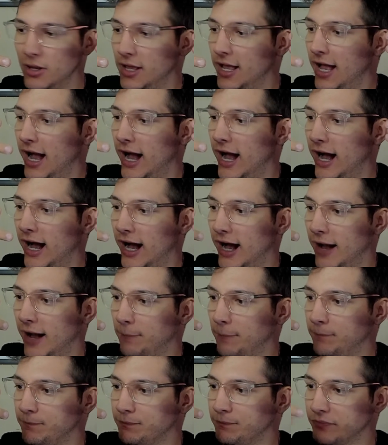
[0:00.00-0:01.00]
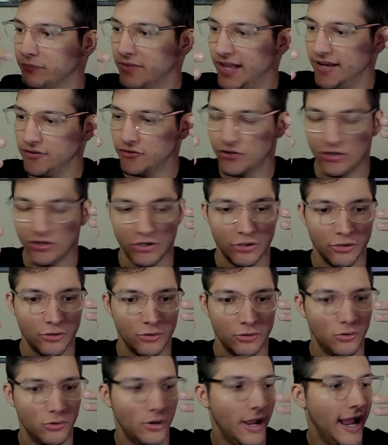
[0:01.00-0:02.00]
then
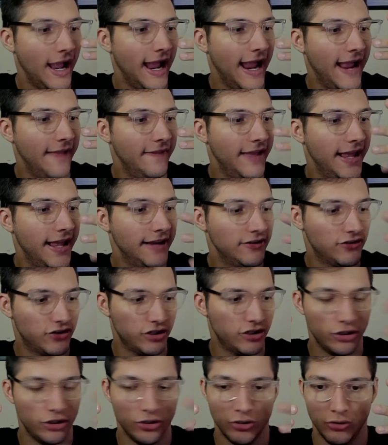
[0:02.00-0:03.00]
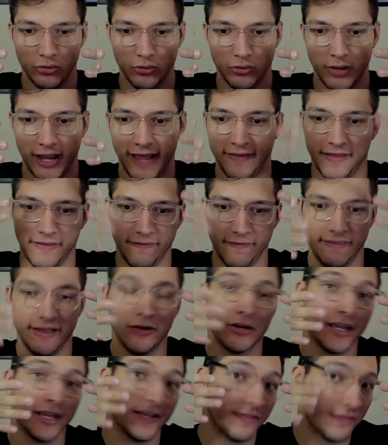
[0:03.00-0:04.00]
2, and then 2, and then they'll
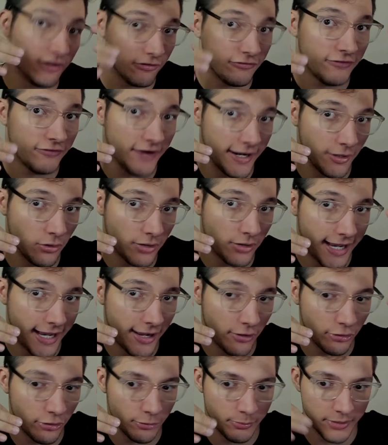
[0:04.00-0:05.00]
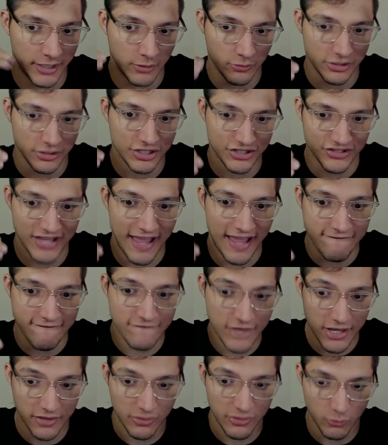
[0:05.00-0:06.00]
get their final counter pick, which is that
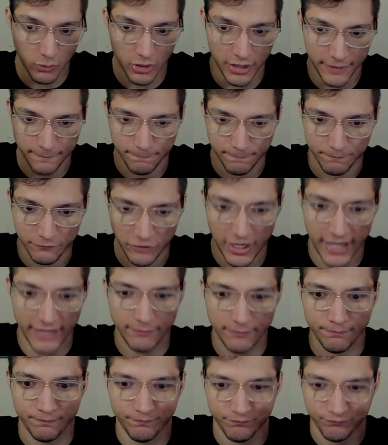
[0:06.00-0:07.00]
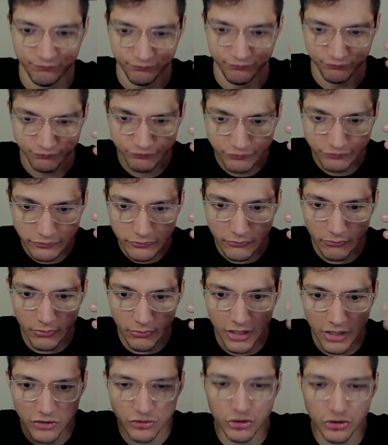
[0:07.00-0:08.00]
5th one, right?
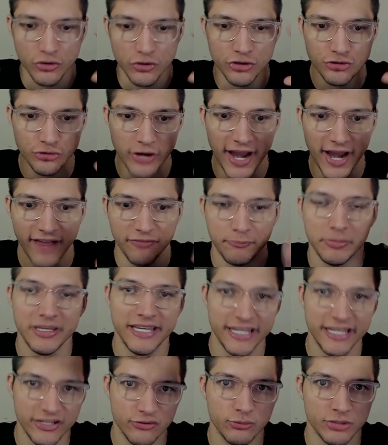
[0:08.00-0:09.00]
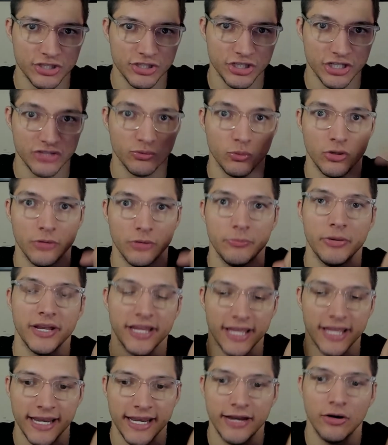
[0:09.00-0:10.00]
So the draft begins with just 1 pick,
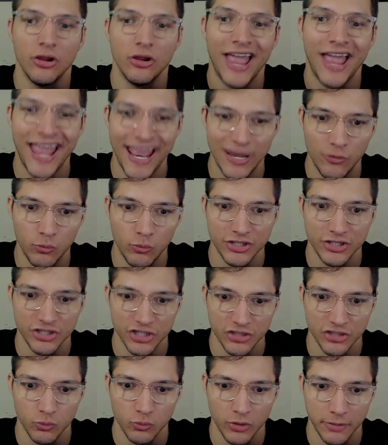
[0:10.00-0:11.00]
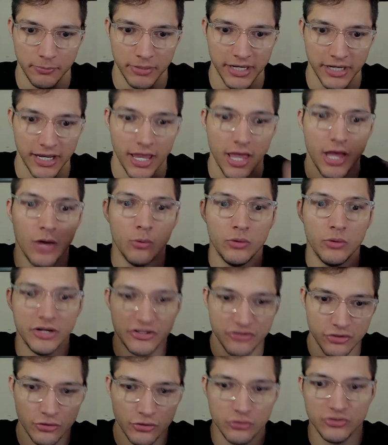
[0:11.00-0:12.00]
and it'll end with just 1 pick, with
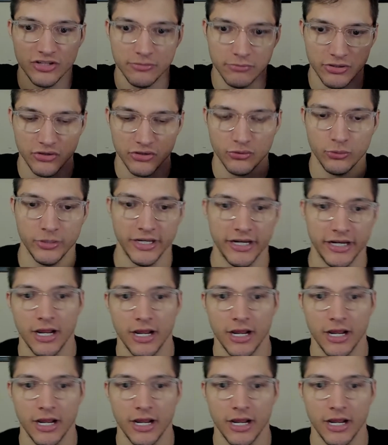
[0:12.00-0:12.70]
2s in between.